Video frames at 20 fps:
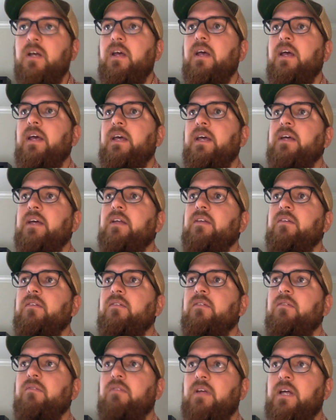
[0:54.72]

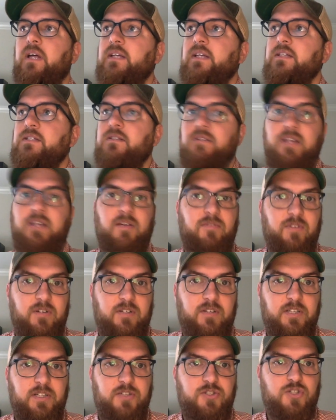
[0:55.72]
And that is
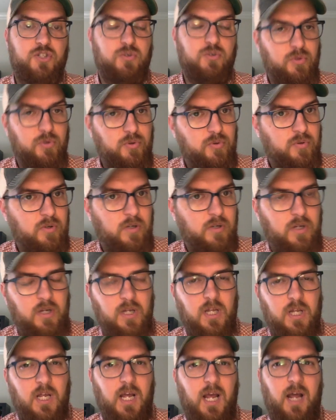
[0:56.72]
definitely true.
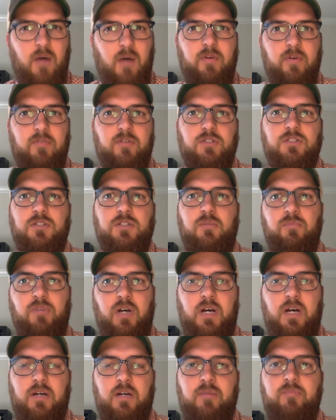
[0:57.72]
However,
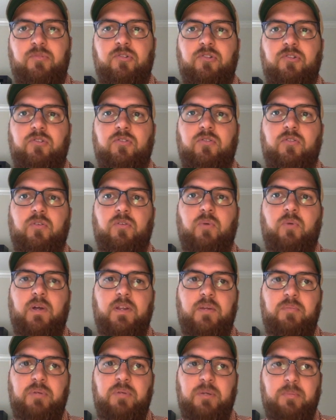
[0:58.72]
sometimes the way
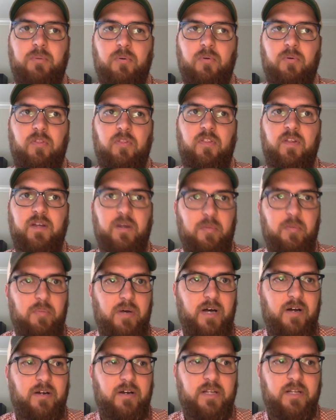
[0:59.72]
that people think
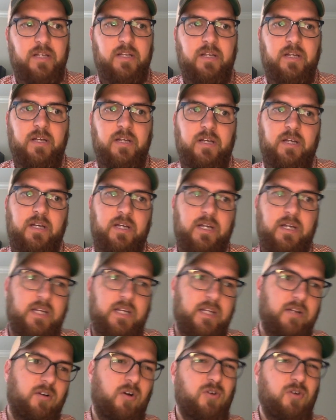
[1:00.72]
about it, it
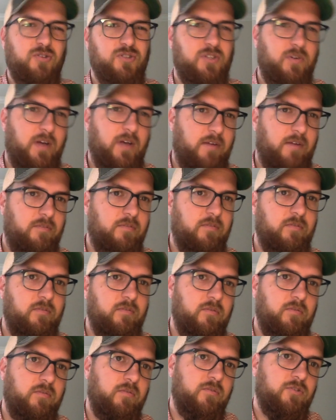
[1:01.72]
can also have
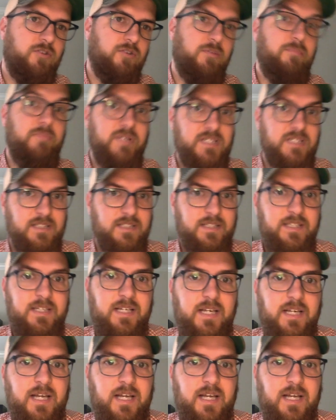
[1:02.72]
some misleading